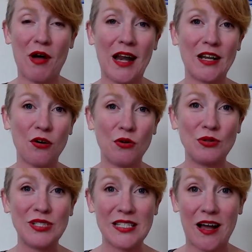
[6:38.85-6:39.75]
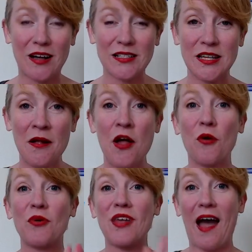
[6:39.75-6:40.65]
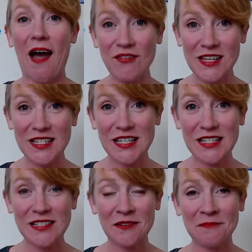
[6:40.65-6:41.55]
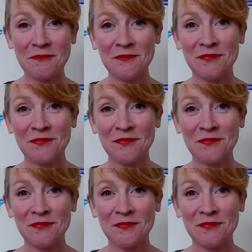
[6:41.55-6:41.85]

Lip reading: And it all starts with having a system